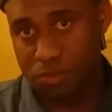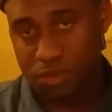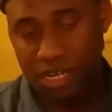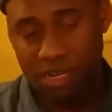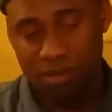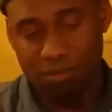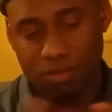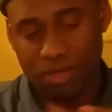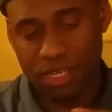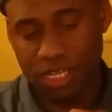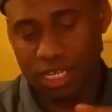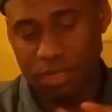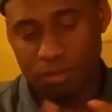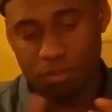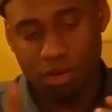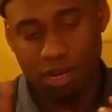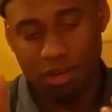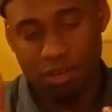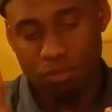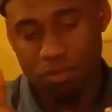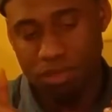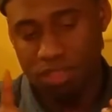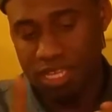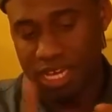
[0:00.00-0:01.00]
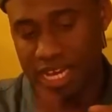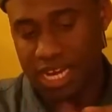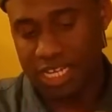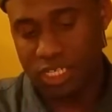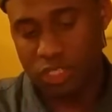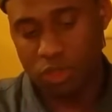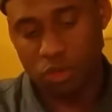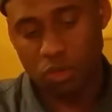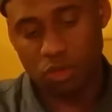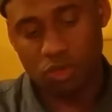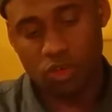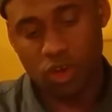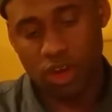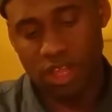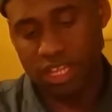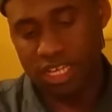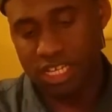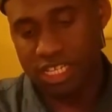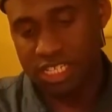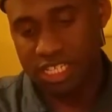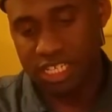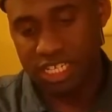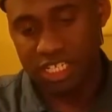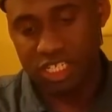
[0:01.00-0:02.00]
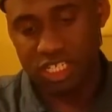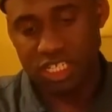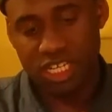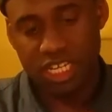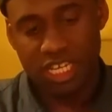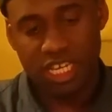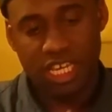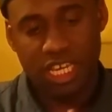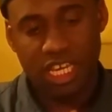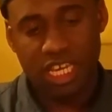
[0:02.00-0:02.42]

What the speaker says: but it could probably be the hydraulic clutch